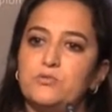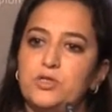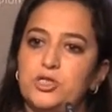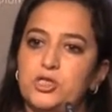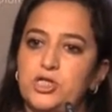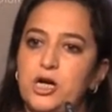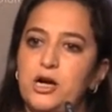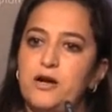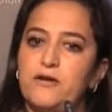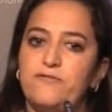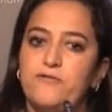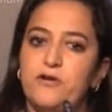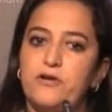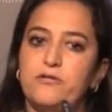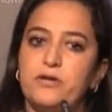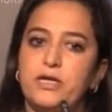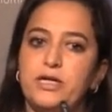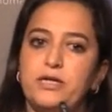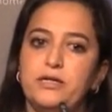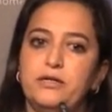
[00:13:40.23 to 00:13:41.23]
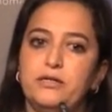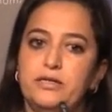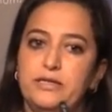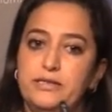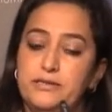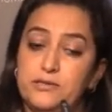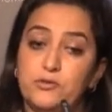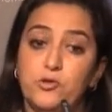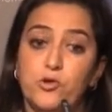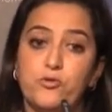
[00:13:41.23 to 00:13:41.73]
which are very
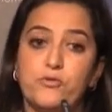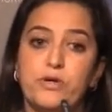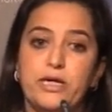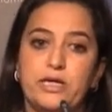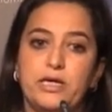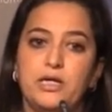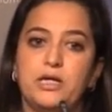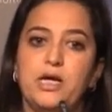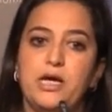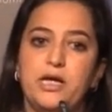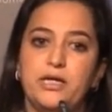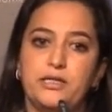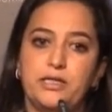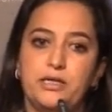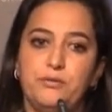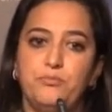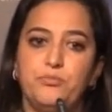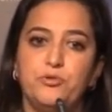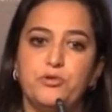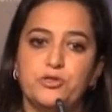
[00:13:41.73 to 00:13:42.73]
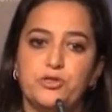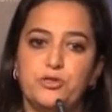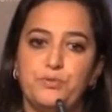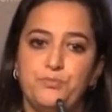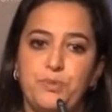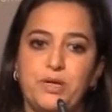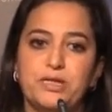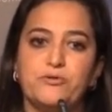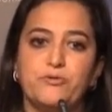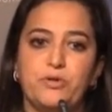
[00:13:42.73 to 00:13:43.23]
historical and
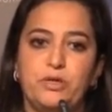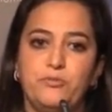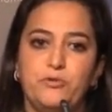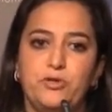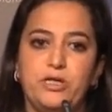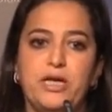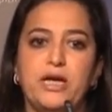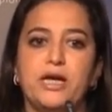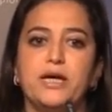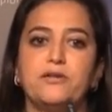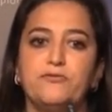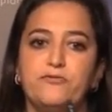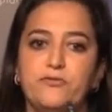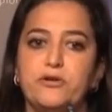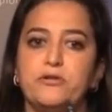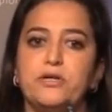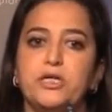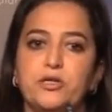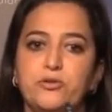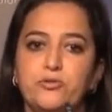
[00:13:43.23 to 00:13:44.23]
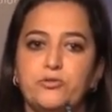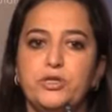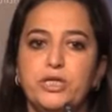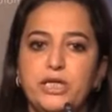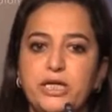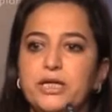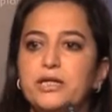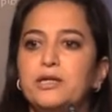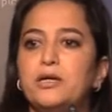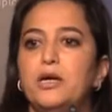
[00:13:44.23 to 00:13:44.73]
important patrimony, and very
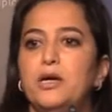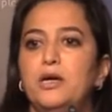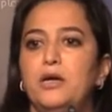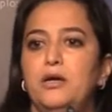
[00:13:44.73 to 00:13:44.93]
unique